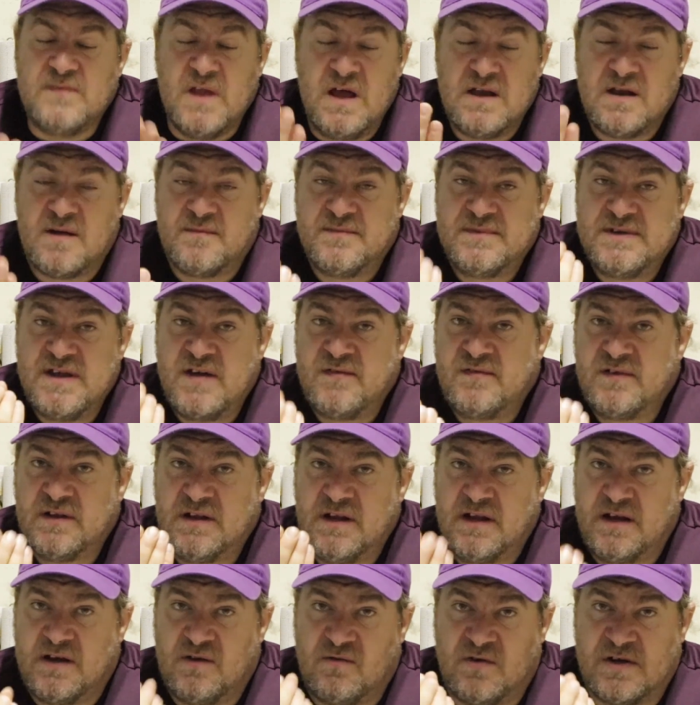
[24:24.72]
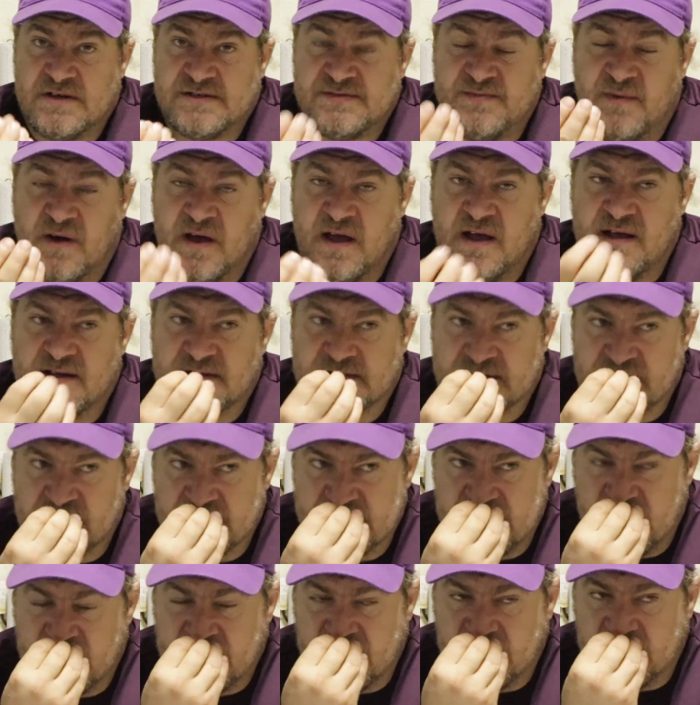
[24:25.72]
and I'm definitely going to wash my hands,
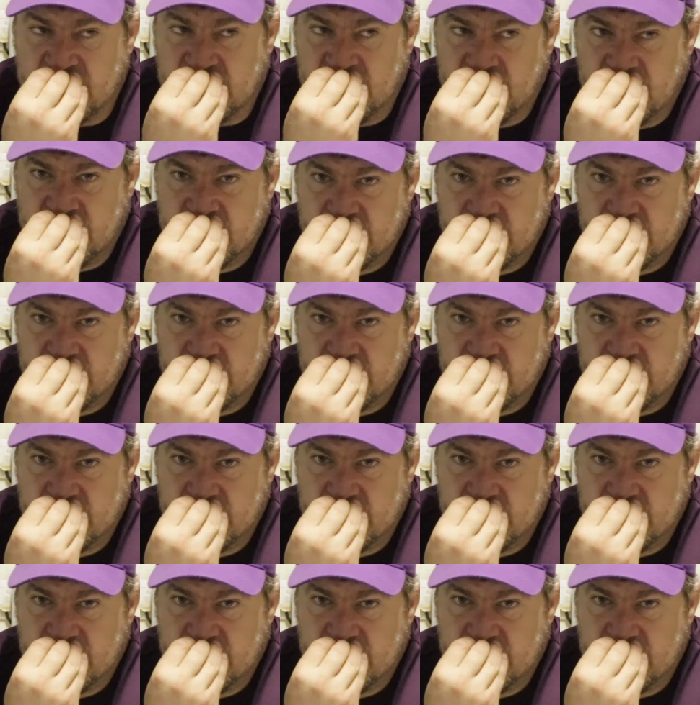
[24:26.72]
because I can